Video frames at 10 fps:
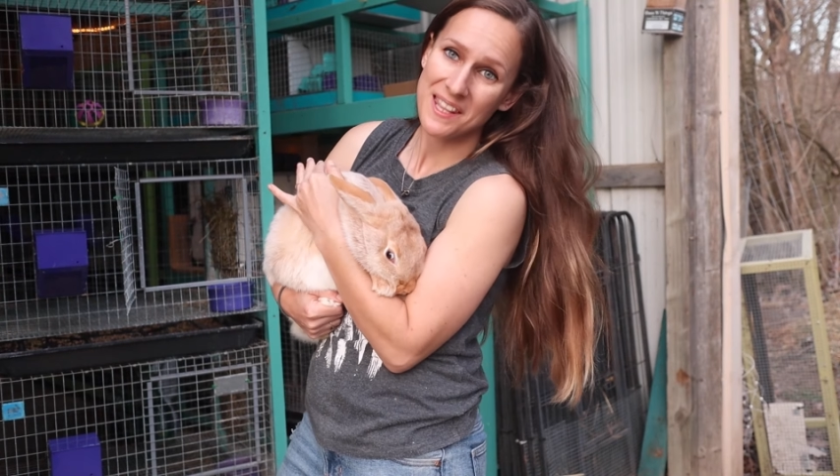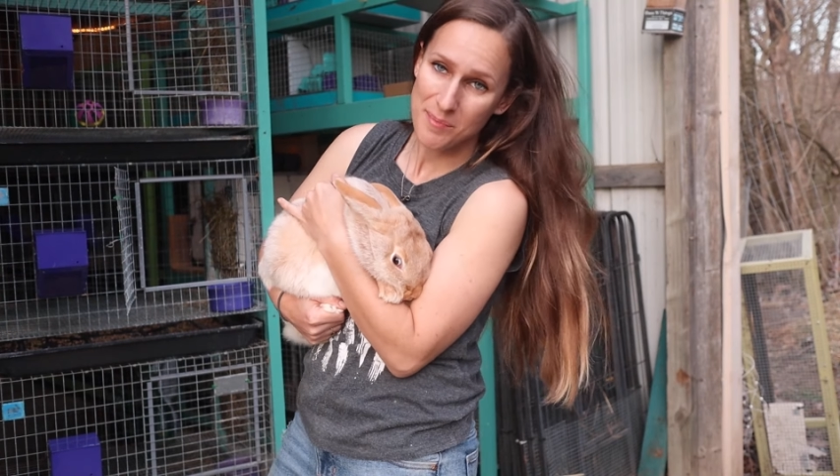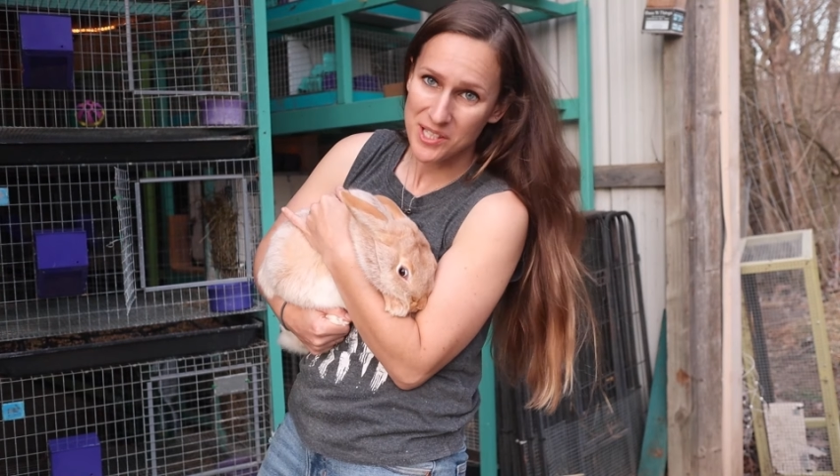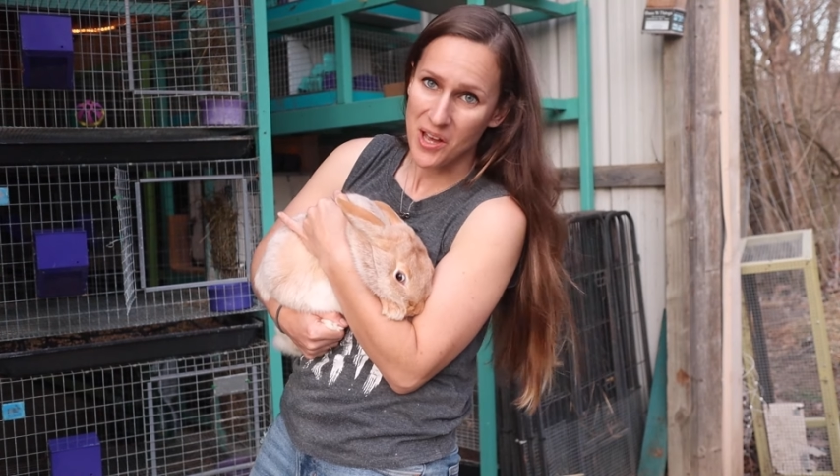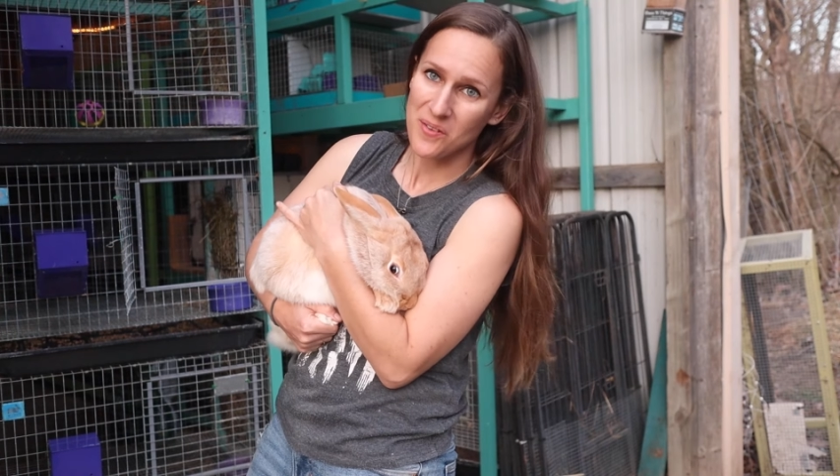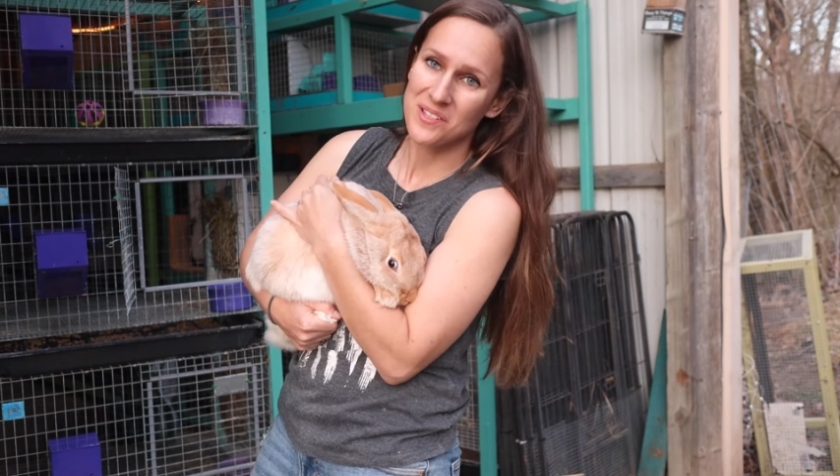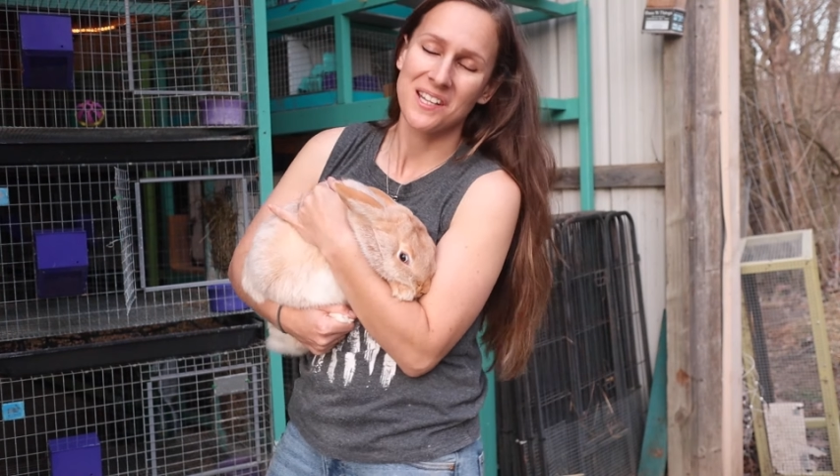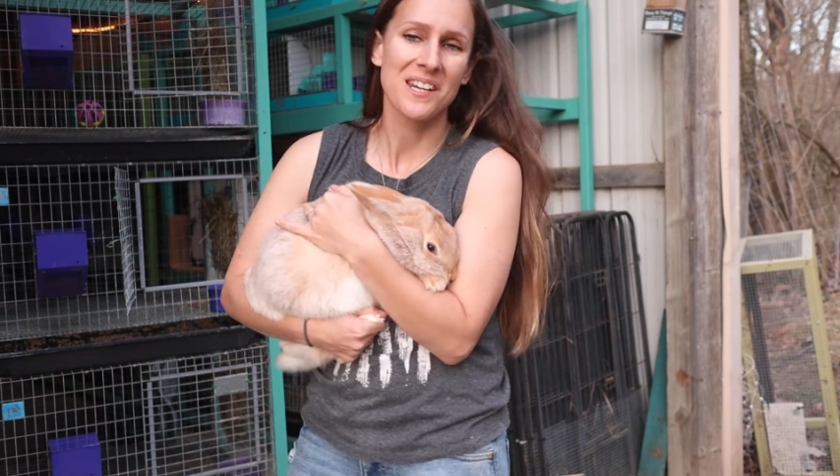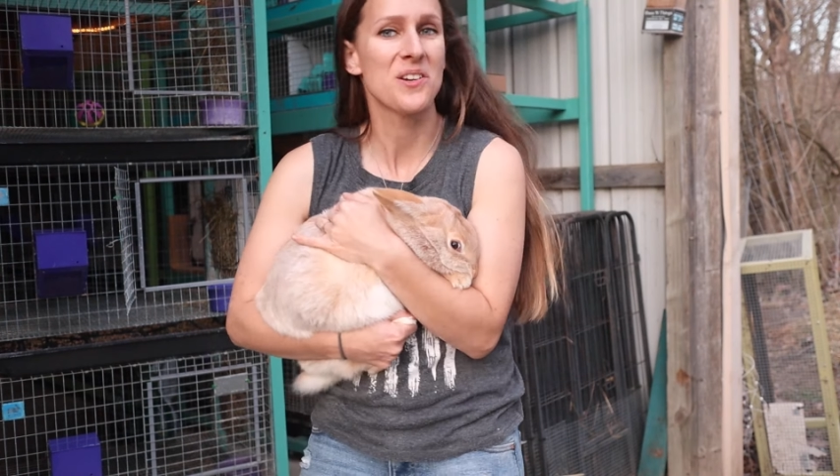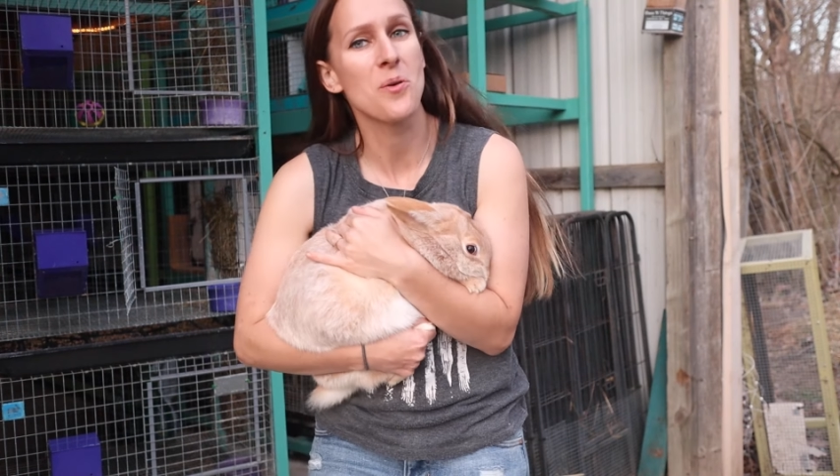themselves
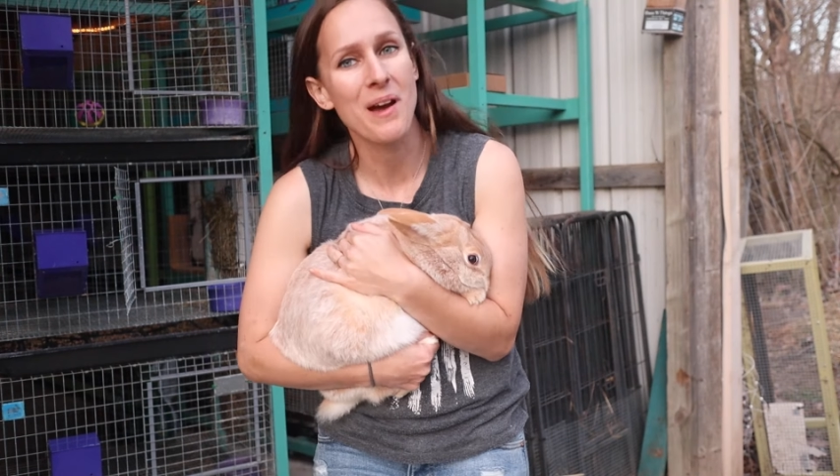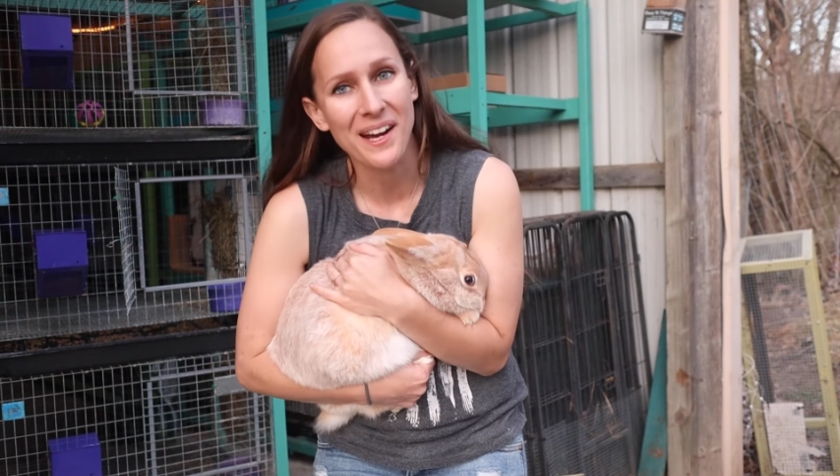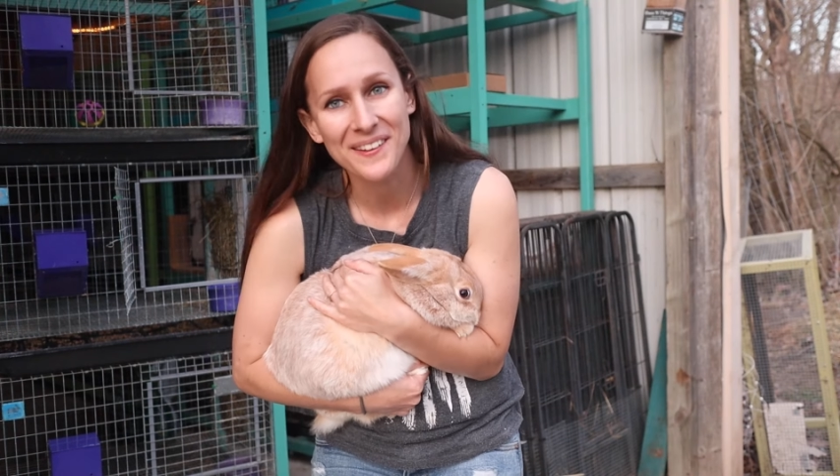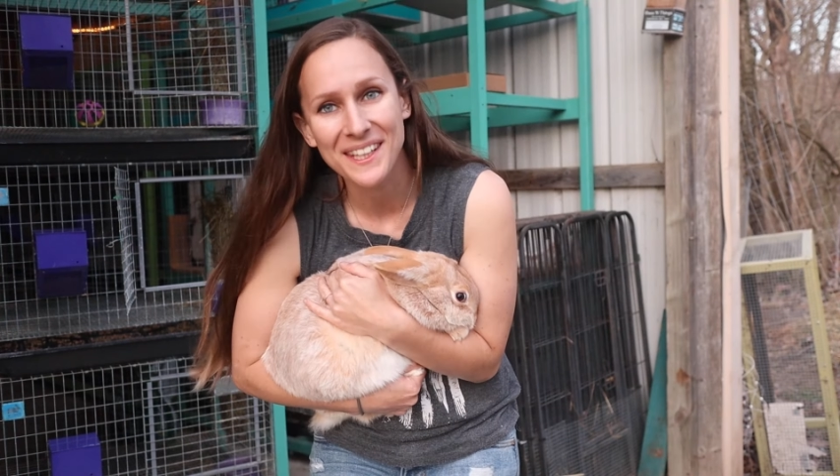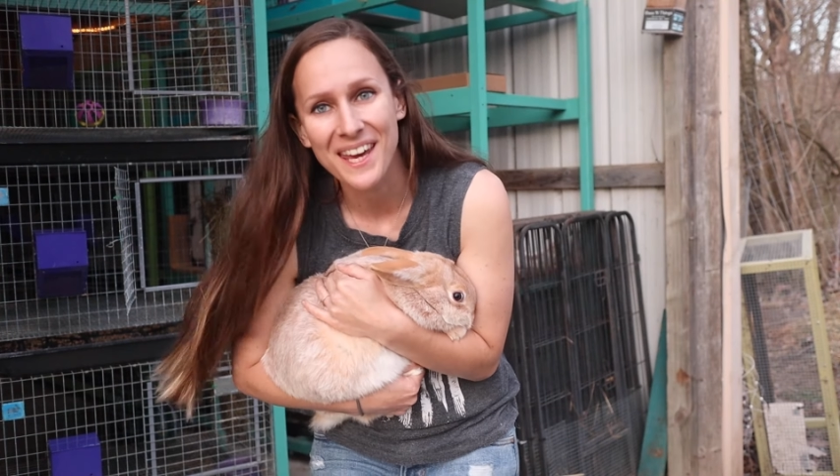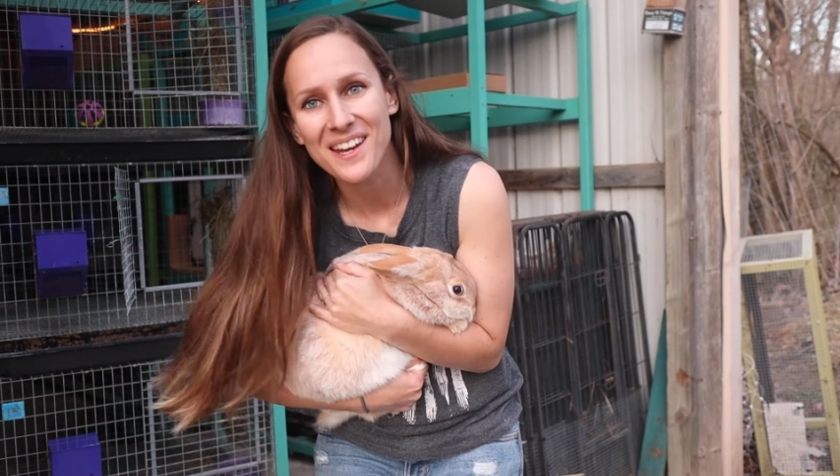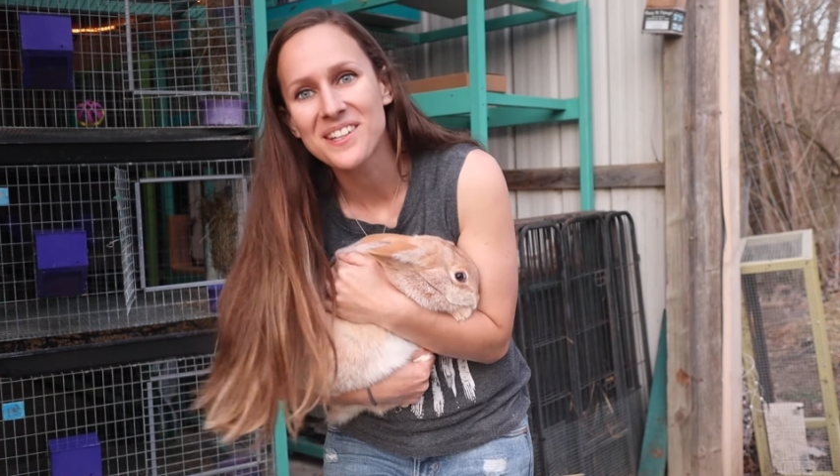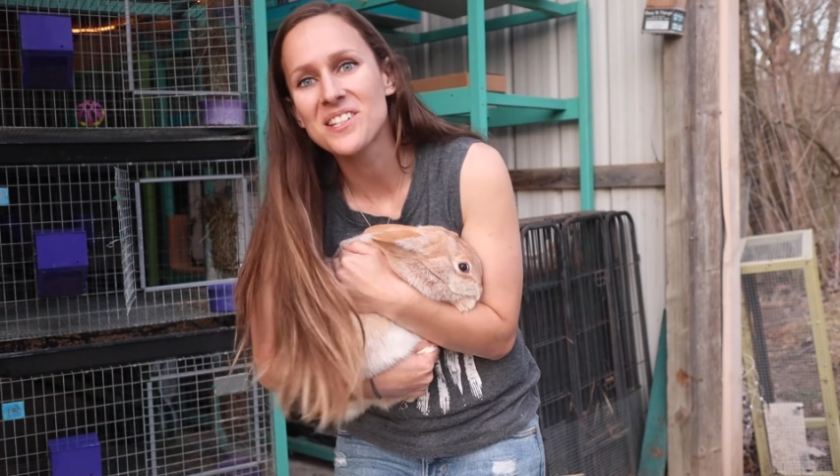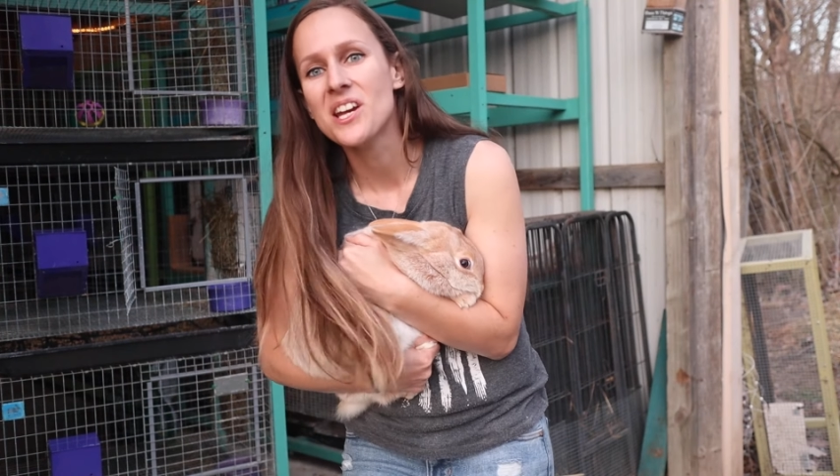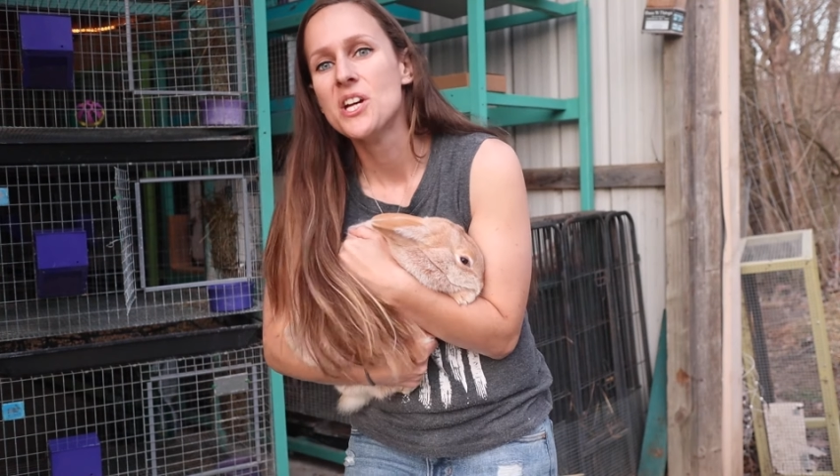that need to go back in the
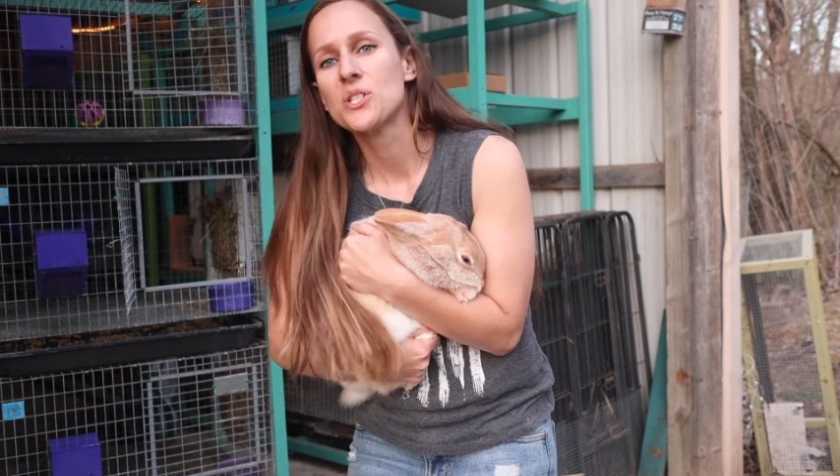cage.